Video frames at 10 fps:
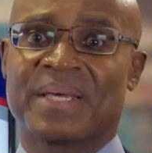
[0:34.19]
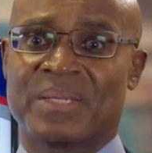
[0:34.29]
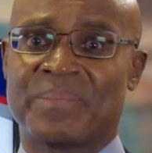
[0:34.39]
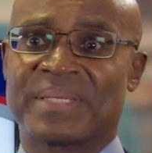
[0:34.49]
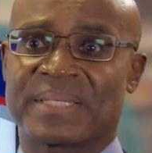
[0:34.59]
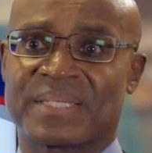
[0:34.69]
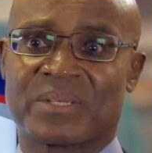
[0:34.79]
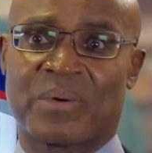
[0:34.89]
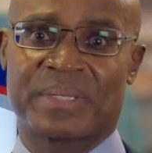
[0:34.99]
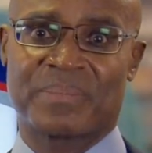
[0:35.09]
the business is
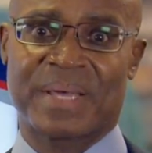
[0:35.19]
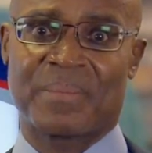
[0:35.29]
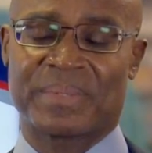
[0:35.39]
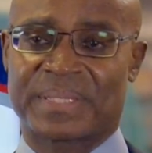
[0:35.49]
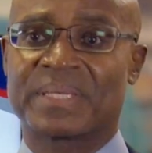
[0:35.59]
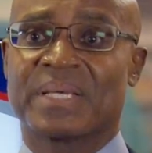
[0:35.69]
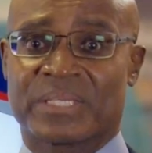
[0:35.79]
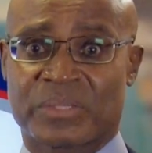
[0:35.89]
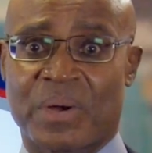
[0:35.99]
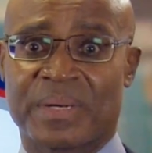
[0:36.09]
going to be able to
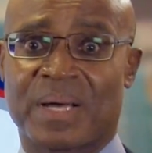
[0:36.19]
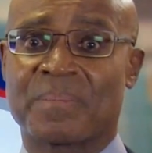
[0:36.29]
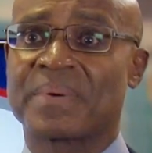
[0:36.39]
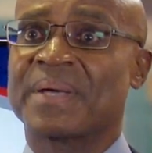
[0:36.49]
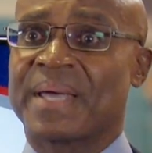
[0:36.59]
start up